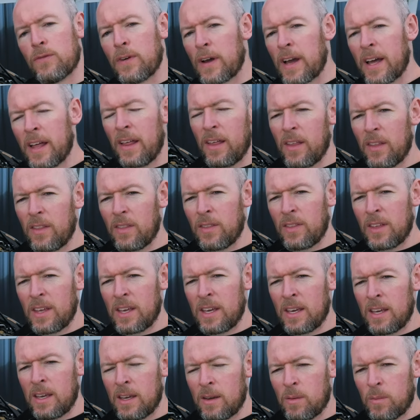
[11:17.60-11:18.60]
fit
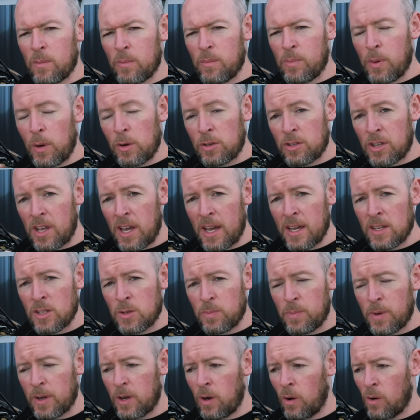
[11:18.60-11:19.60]
the boost
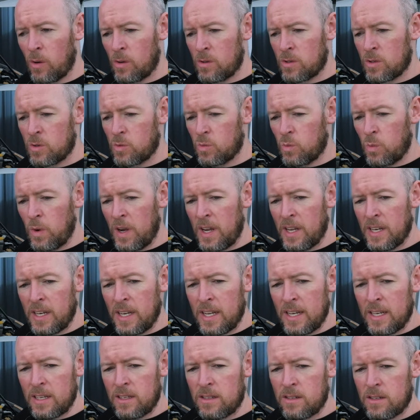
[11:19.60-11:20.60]
cage because we
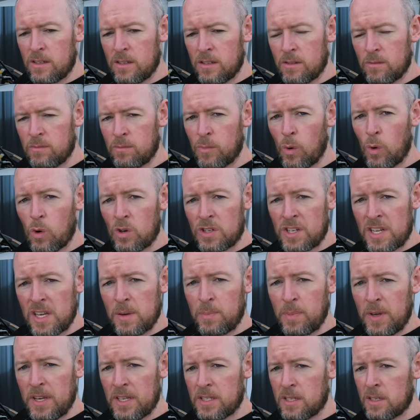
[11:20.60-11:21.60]
need more
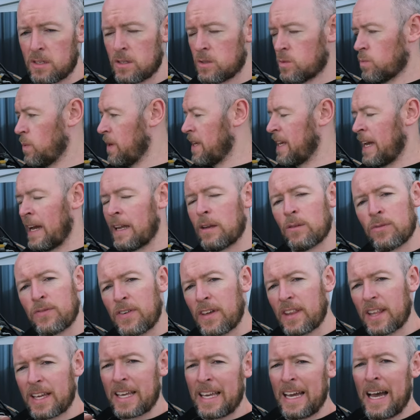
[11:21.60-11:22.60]
T-pieces. We can't
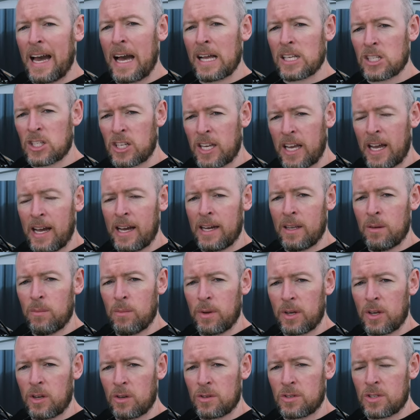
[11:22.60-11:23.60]
fit the catch can
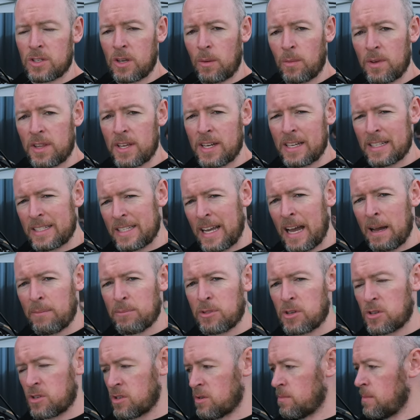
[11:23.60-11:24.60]
because some of the
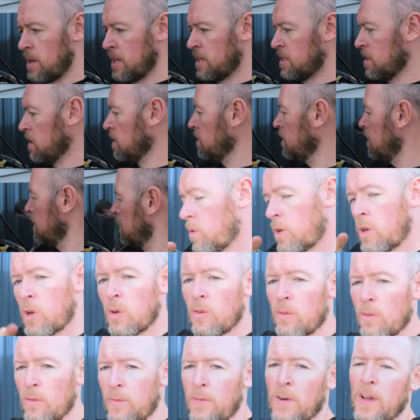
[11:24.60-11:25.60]
adapters are missing. We
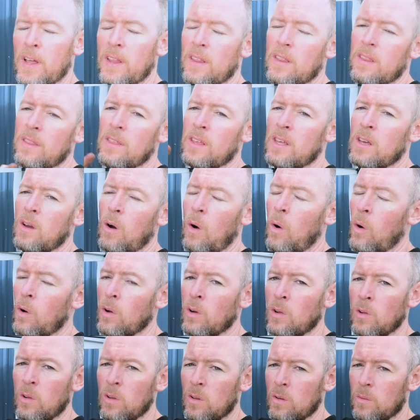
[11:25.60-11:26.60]
couldn't fit the
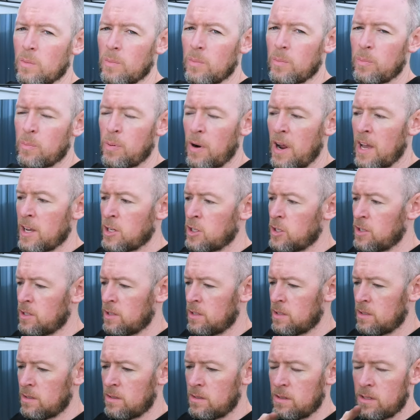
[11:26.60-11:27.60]
oil
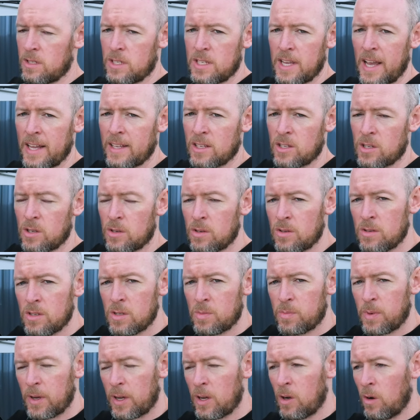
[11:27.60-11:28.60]
pressure
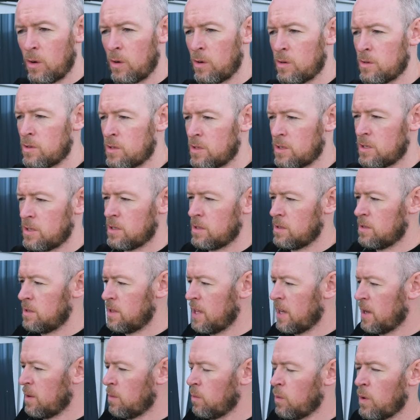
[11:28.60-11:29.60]
sensors because
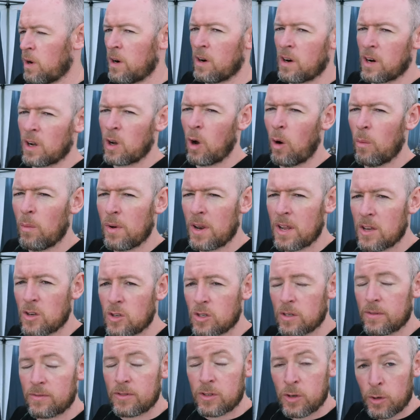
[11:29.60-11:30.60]
they were a
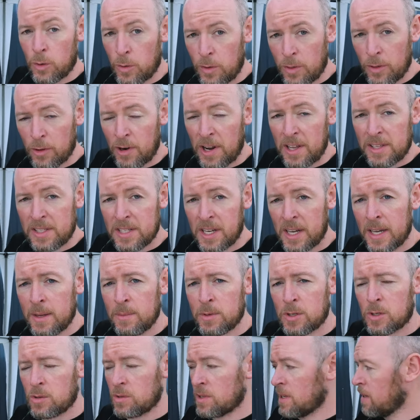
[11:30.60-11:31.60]
combination of two thread
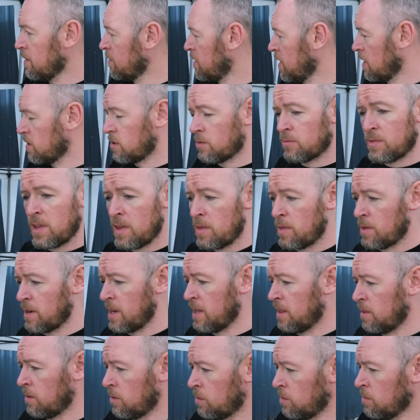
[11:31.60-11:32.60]
types, so Dave had to
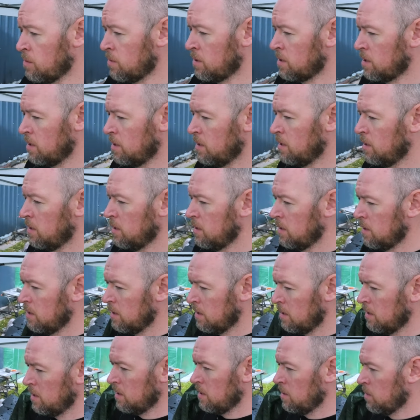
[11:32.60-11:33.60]
re-thread those.
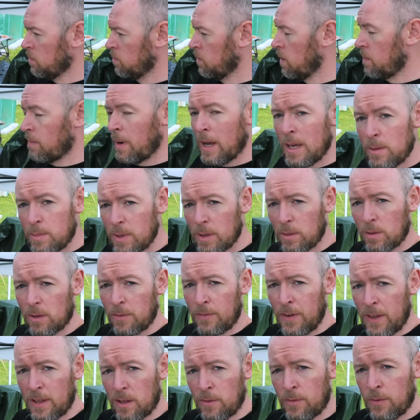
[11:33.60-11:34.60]
We might be able
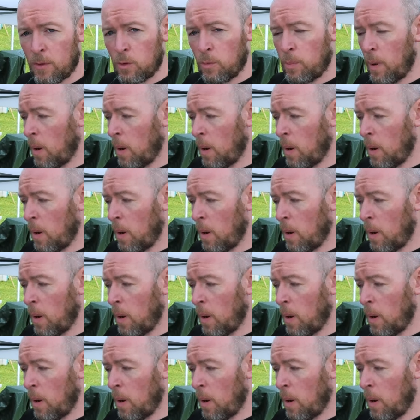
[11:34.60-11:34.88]
to fit the fuel